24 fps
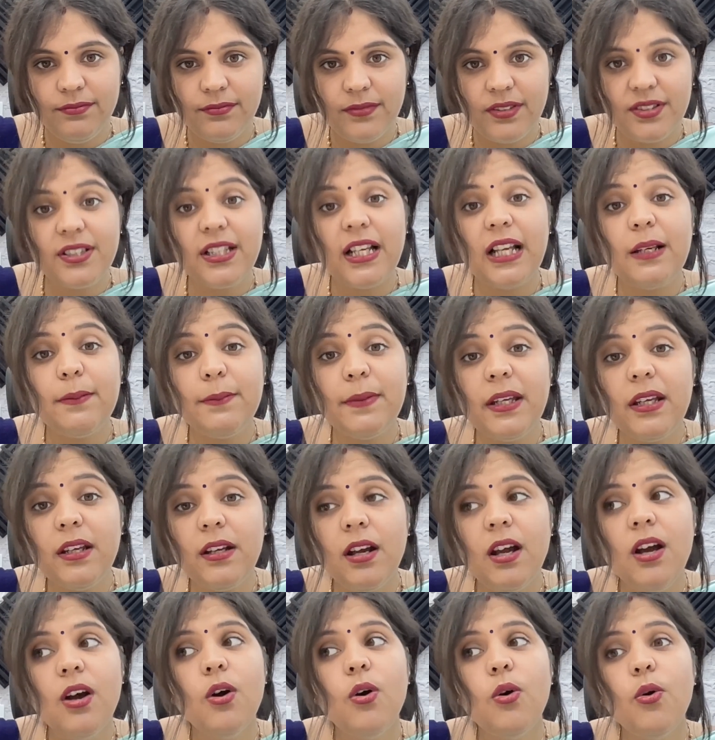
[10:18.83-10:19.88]
Tell me,
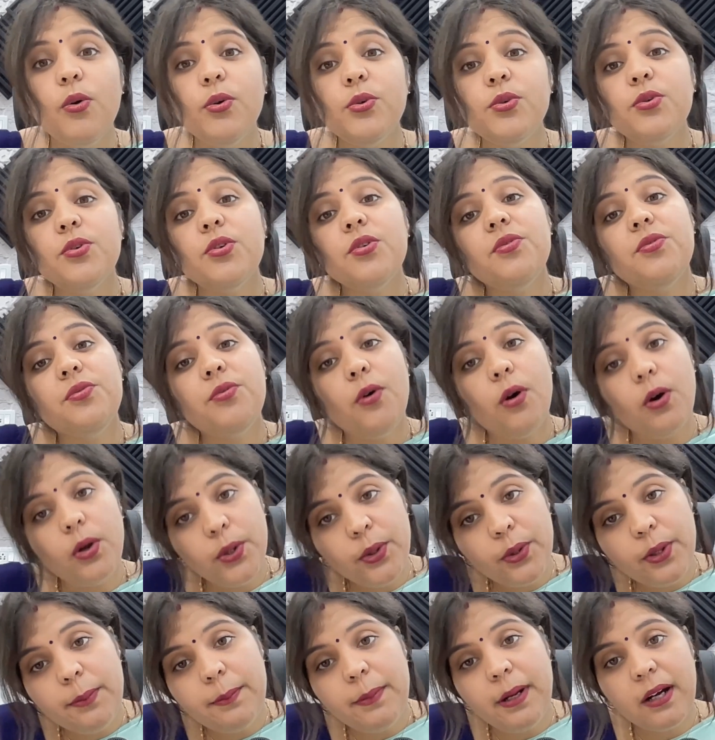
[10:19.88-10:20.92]
who do you follow
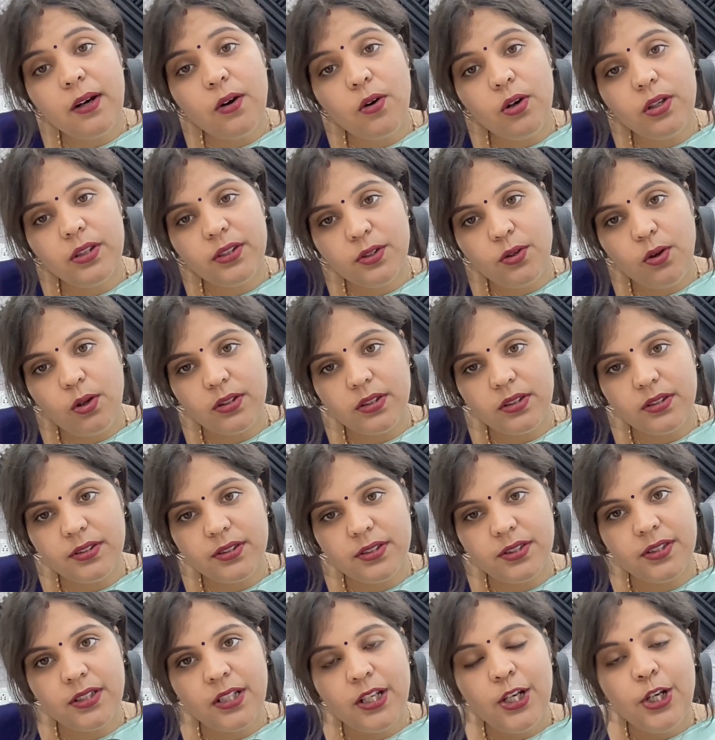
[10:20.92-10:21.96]
among all the authors?